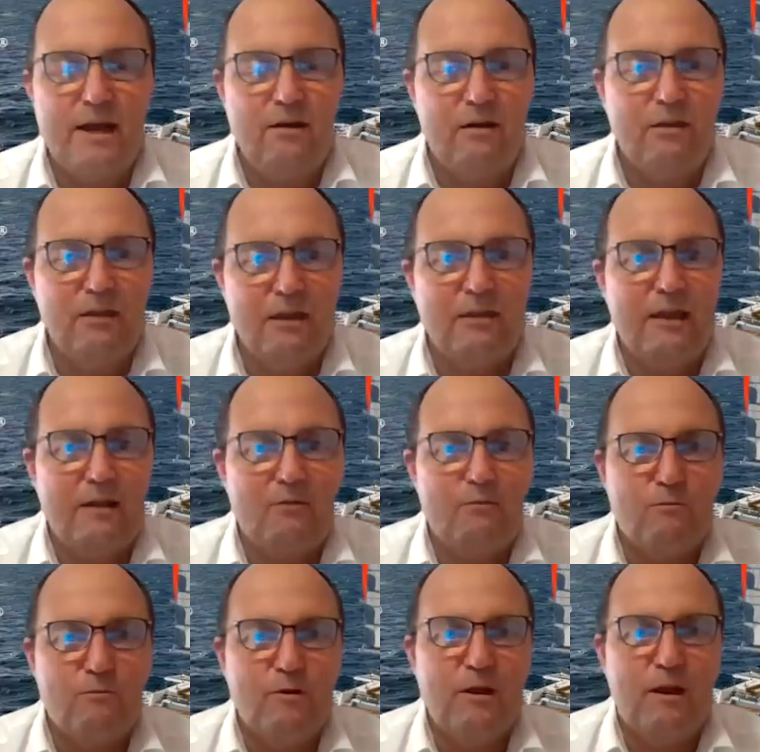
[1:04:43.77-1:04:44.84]
and I think that's
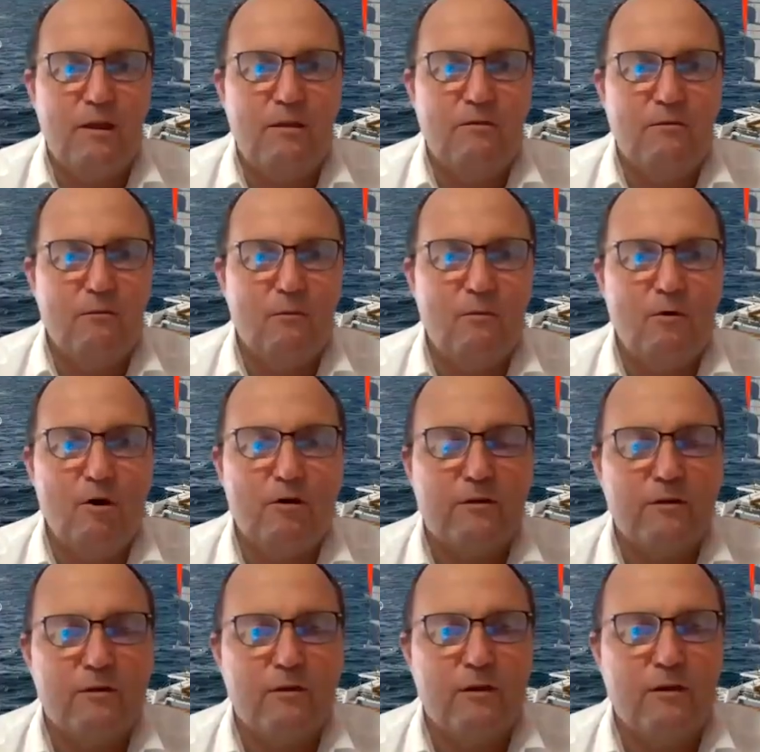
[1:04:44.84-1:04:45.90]
really worked
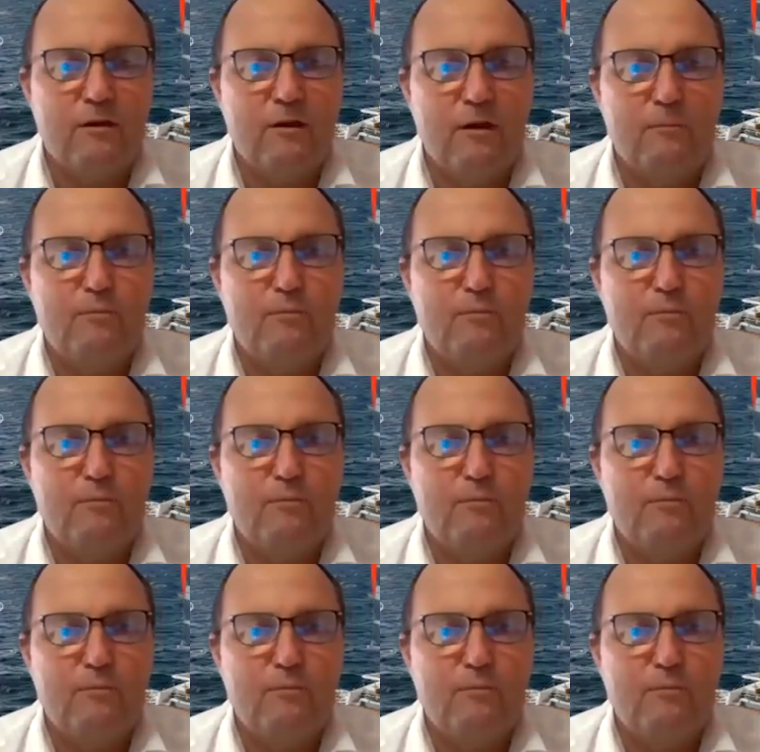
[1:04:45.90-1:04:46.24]
as a